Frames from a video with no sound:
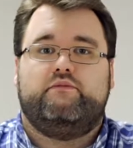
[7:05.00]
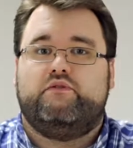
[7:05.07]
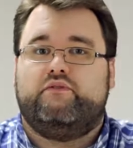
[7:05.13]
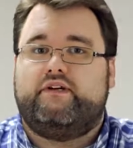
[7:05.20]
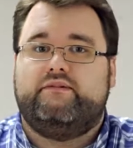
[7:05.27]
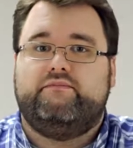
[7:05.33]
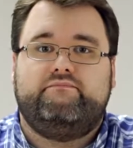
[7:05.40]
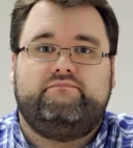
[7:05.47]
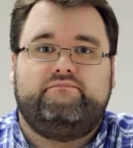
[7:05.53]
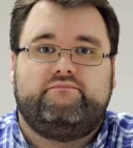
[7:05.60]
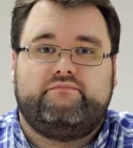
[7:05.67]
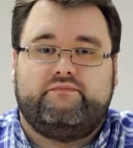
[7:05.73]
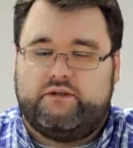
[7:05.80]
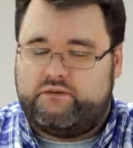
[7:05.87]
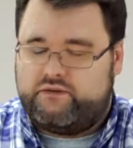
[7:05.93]
movie.
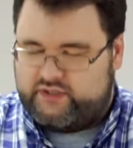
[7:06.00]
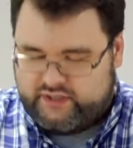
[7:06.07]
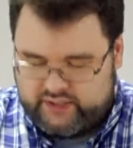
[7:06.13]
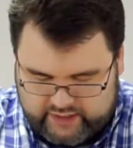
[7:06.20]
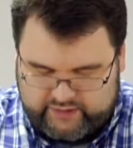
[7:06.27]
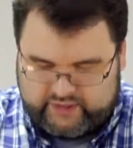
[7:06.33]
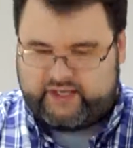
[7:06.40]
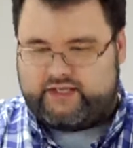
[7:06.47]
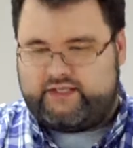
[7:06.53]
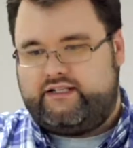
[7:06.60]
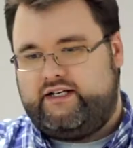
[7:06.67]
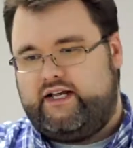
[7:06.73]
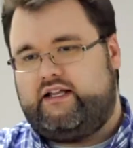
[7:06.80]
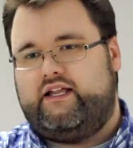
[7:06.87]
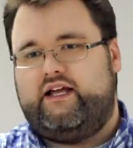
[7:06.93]
There was nothing I
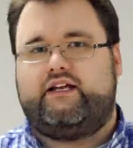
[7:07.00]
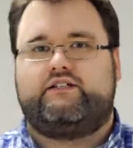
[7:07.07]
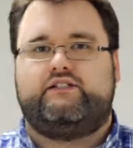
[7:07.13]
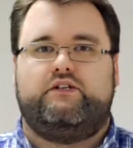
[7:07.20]
did not like.